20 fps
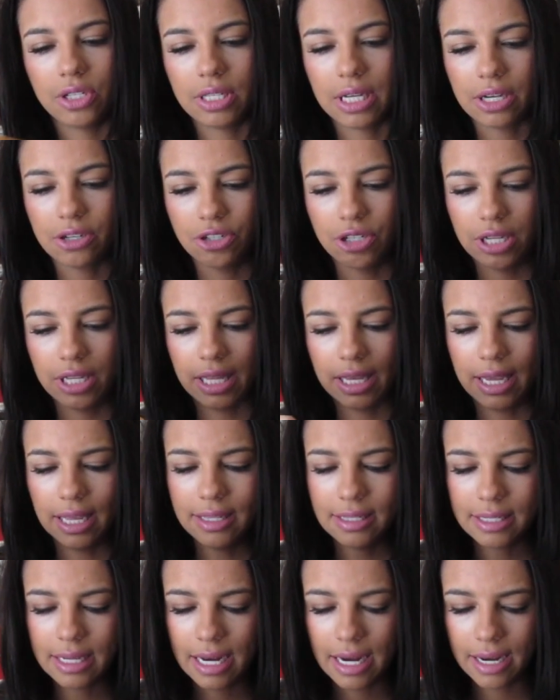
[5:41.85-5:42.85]
It's actually like
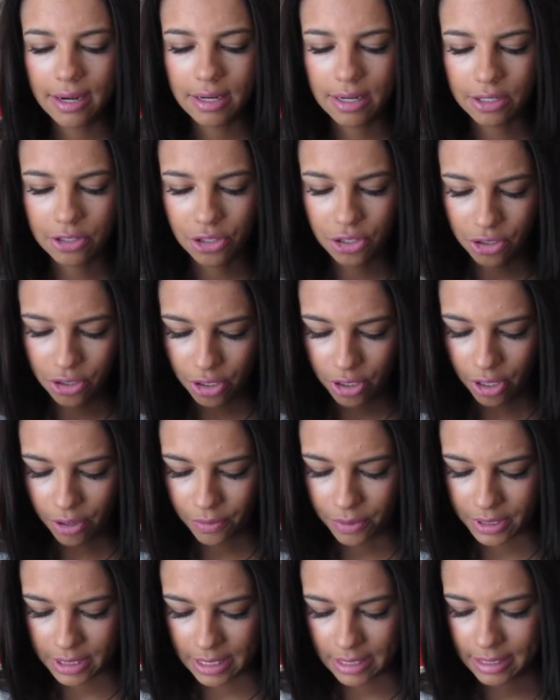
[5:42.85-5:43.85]
inside. I should show
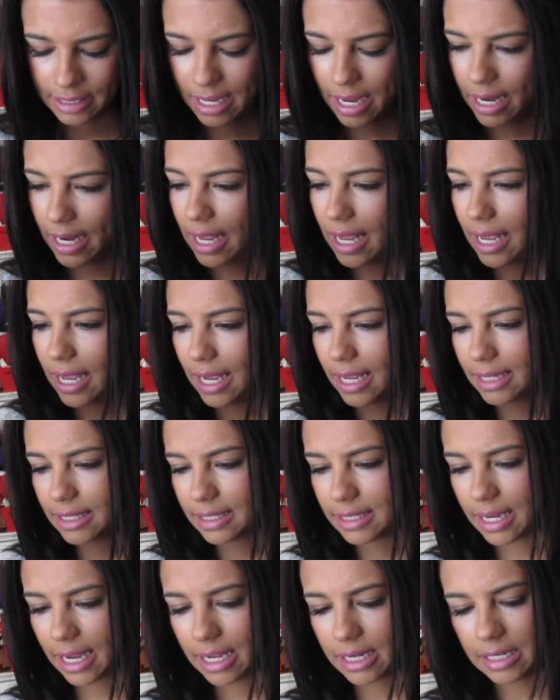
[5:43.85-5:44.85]
y'all what's inside.
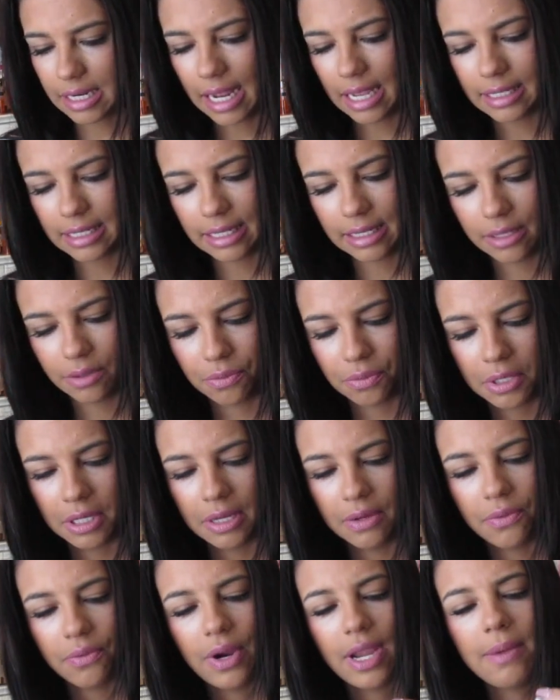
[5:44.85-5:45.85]
Inside it has like
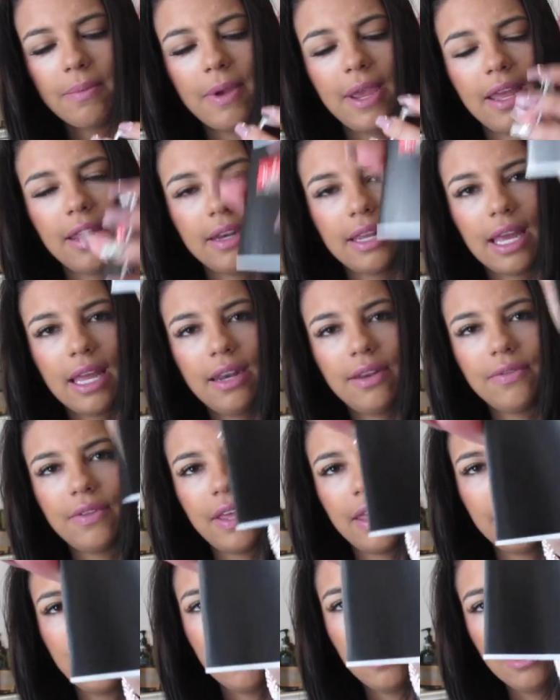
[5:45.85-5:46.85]
the Ray-Ban, kind of
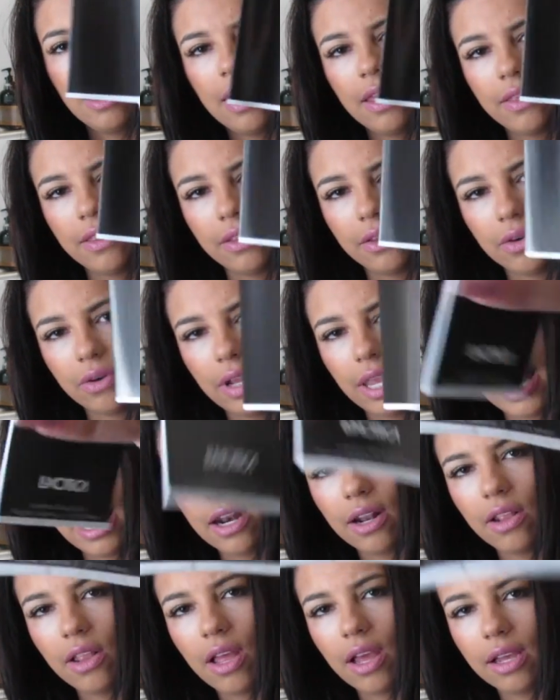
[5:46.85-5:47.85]
like the little
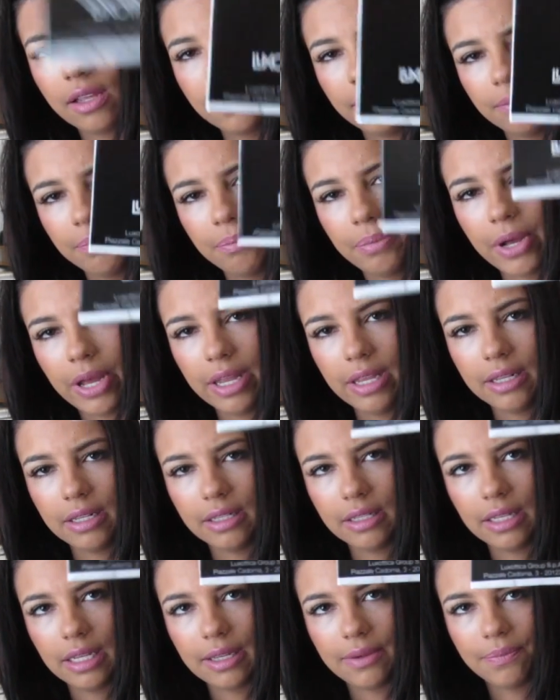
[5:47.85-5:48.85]
catalog, but
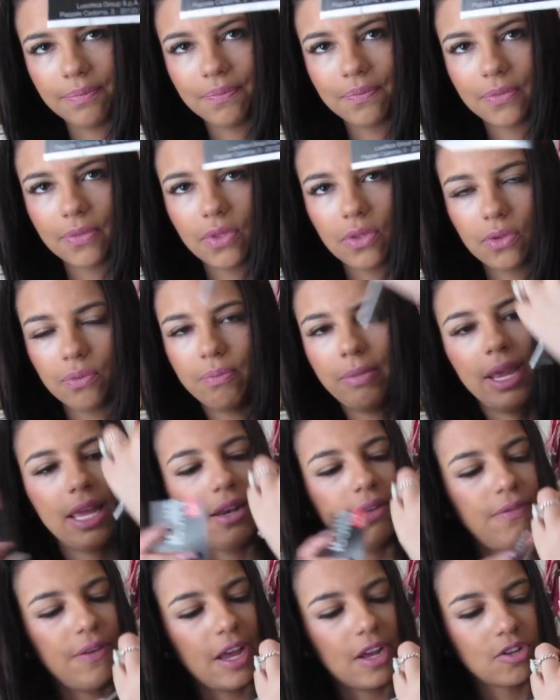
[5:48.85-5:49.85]
like
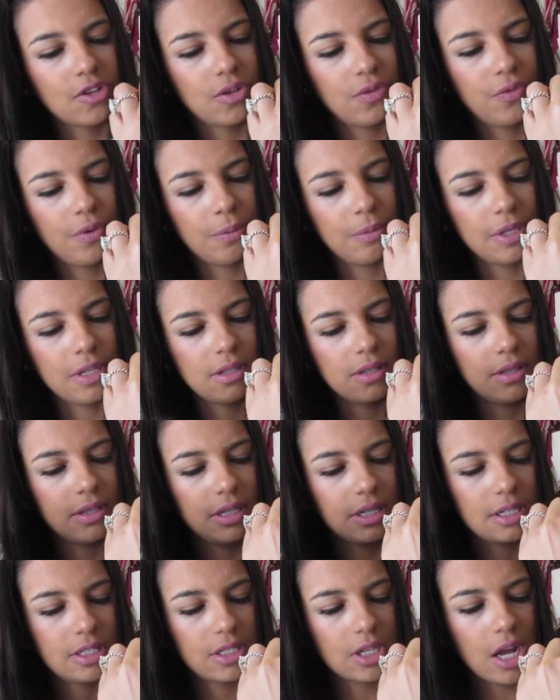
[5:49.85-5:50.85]
manufactured from
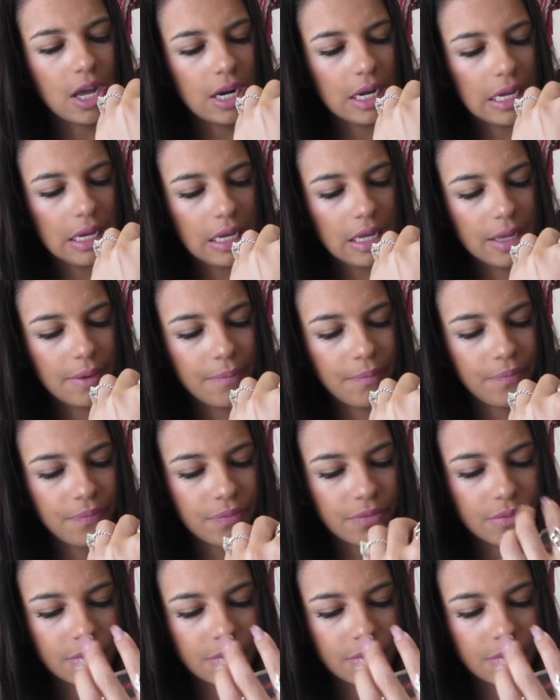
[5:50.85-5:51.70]
Luxottica.